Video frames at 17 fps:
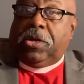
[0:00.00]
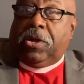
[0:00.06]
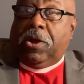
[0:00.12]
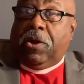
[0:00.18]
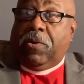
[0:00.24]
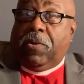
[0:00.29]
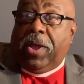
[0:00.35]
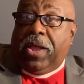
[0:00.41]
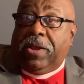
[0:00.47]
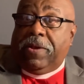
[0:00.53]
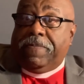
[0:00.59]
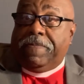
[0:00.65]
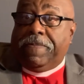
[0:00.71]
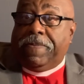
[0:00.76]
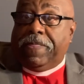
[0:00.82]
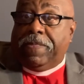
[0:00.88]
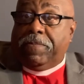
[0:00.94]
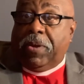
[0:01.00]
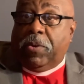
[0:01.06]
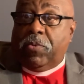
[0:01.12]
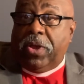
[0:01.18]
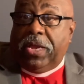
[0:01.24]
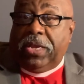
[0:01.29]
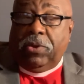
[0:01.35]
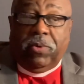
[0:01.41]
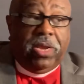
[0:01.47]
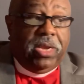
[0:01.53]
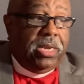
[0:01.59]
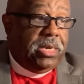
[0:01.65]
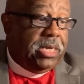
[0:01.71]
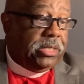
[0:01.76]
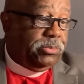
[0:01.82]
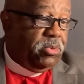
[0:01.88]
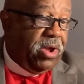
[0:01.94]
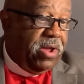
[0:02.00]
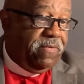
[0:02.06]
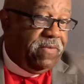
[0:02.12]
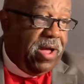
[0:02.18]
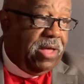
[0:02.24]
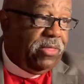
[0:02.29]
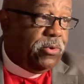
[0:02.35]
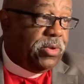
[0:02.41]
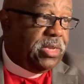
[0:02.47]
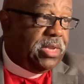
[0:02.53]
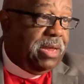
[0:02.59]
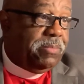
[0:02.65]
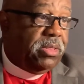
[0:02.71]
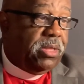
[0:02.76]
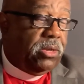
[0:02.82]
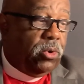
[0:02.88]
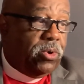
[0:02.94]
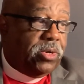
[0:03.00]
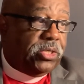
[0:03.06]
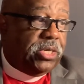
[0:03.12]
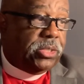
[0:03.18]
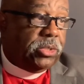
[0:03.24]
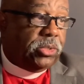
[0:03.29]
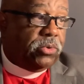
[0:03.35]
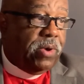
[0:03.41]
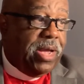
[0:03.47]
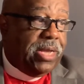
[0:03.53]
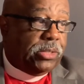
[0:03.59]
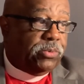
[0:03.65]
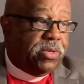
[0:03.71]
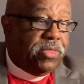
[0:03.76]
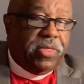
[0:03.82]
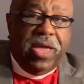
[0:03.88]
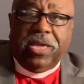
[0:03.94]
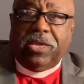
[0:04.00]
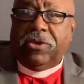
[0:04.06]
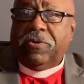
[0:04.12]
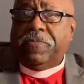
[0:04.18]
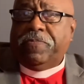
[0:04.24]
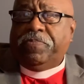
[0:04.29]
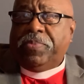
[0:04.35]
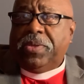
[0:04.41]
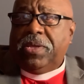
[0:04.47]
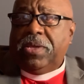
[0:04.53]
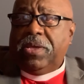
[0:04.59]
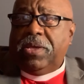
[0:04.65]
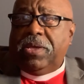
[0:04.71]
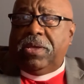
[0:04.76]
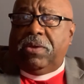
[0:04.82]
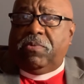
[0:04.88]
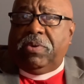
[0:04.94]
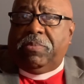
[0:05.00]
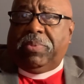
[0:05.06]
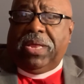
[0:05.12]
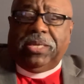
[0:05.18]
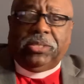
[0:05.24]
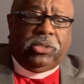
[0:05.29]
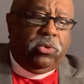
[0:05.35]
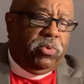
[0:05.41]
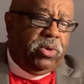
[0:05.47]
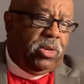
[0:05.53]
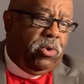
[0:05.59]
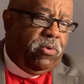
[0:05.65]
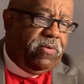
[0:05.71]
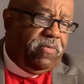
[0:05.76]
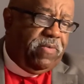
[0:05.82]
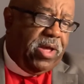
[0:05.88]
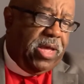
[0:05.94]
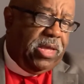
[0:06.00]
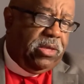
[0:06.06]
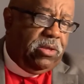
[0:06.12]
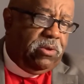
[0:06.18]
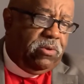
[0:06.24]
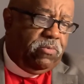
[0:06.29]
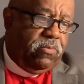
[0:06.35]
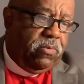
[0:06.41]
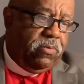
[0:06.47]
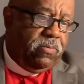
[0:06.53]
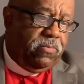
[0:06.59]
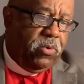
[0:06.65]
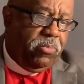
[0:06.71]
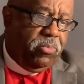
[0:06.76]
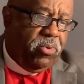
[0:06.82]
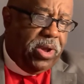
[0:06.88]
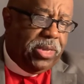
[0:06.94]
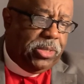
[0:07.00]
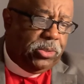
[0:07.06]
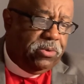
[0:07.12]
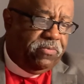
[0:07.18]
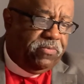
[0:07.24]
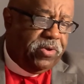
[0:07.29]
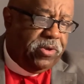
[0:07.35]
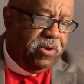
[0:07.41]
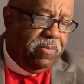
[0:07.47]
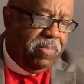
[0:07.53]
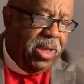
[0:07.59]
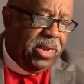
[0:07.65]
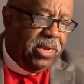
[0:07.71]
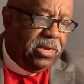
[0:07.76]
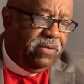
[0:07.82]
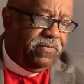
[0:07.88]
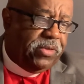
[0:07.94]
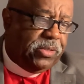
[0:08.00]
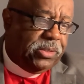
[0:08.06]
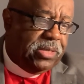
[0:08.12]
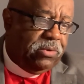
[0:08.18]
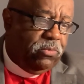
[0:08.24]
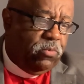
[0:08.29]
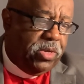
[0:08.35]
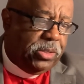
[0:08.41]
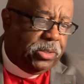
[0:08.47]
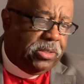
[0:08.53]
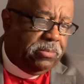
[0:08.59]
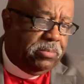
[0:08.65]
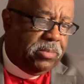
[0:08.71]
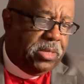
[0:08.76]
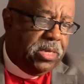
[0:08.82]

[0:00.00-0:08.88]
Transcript: All right. But anyway, let's pray. Father, in the name of the Lord Jesus Christ, we thank you. We bless you. We glorify you. We praise you for your magnificent wisdom.